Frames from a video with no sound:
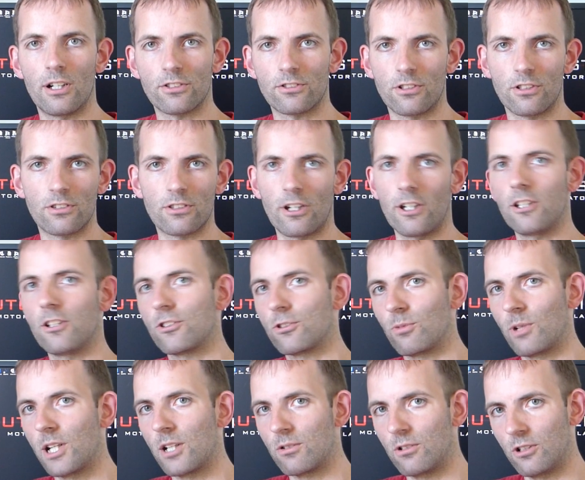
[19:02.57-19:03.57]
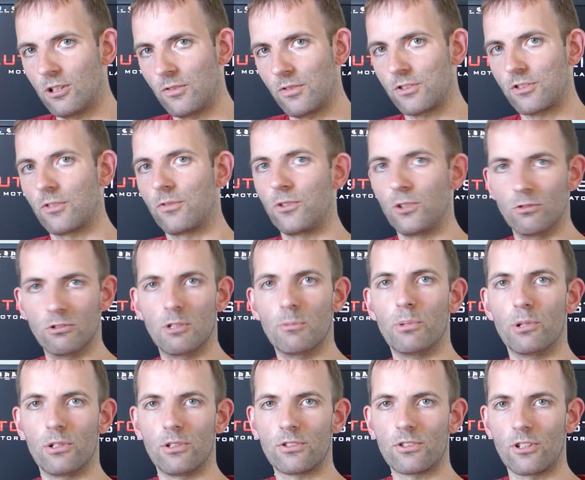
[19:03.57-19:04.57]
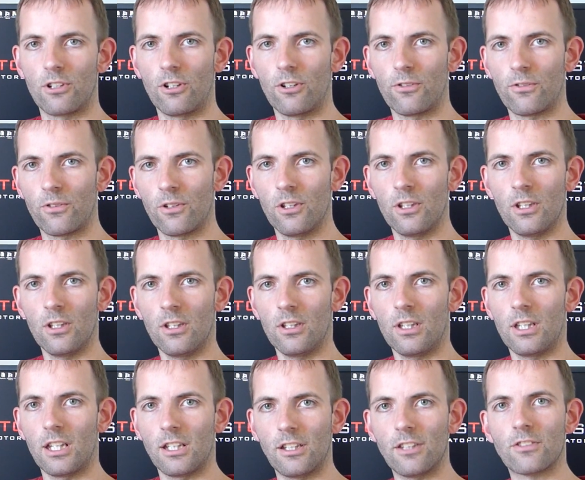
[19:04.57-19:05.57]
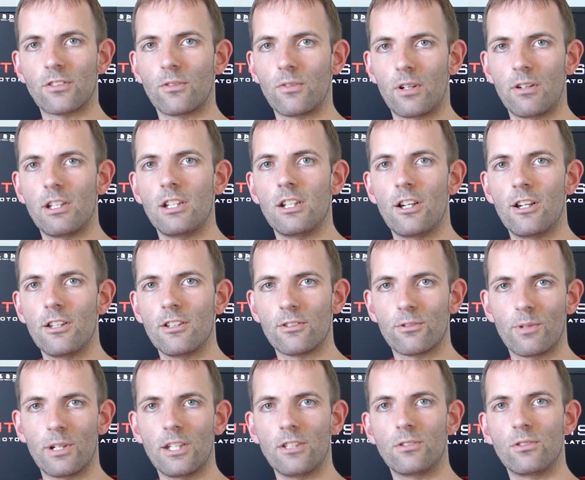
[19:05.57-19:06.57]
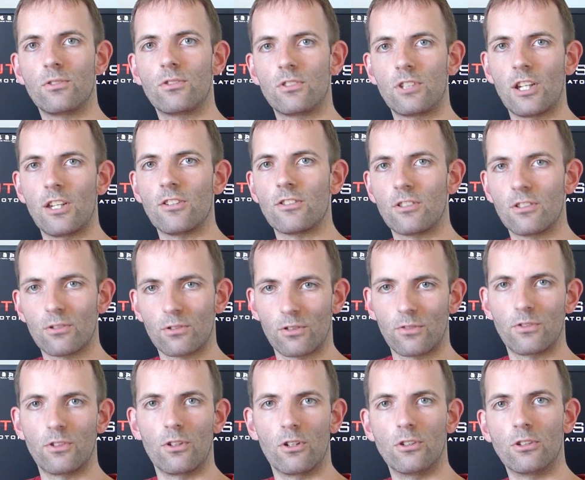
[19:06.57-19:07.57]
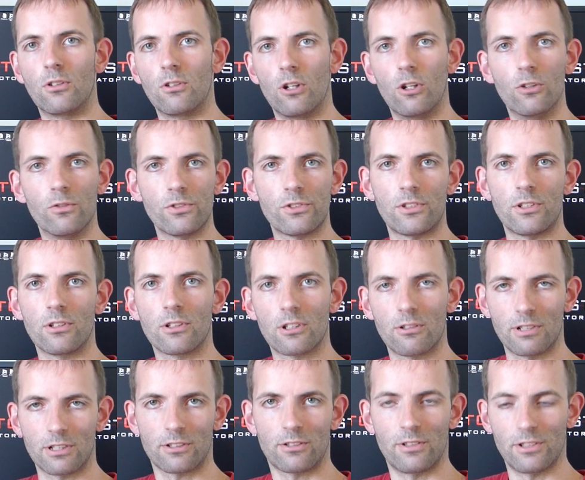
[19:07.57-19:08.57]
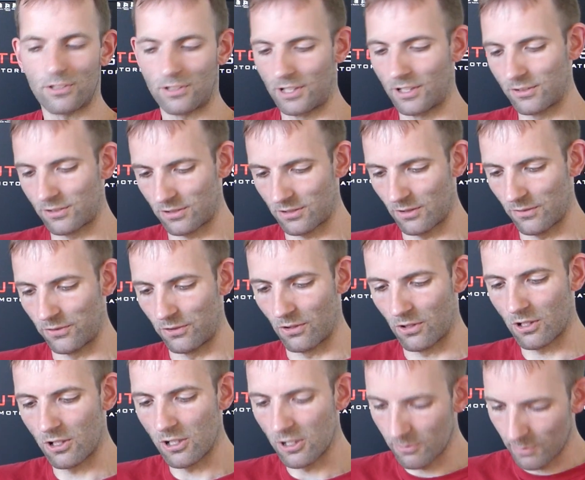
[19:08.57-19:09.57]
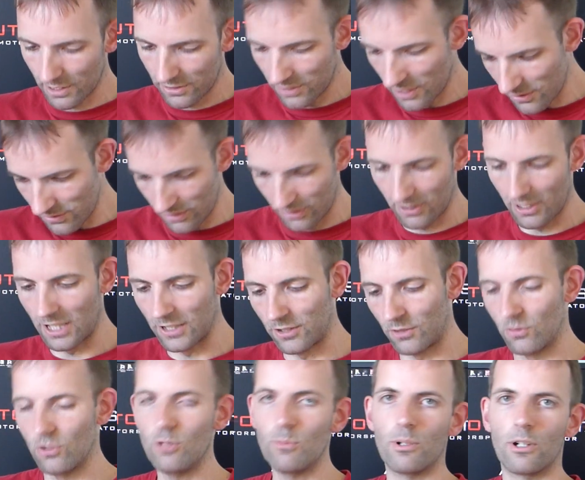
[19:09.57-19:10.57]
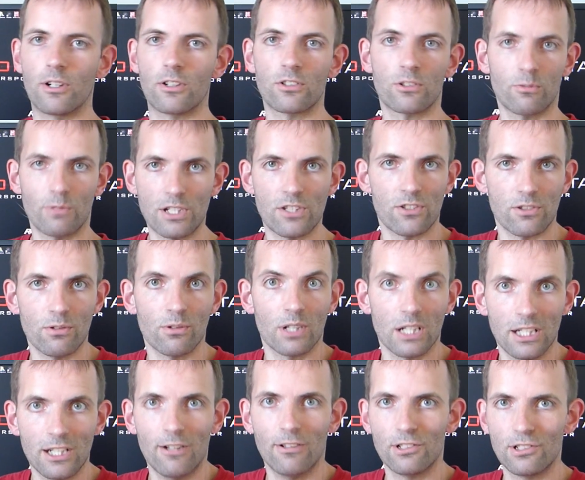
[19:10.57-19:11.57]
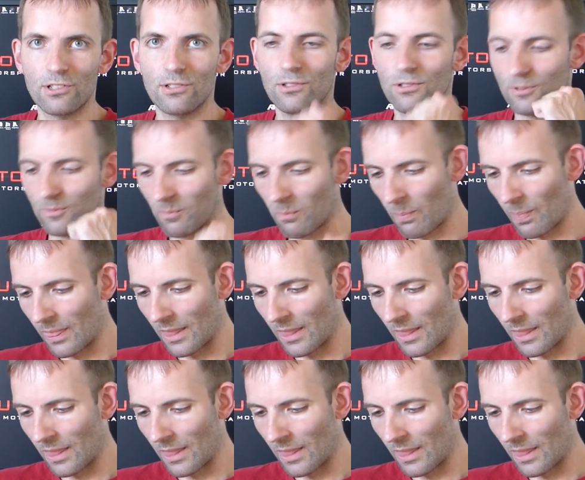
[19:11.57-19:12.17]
as the tires wear off, as the fuel burns off. And it's a very nice way to change sort of the under-oversteer characteristics of your car by changing the anti-roll bars, which you can now do.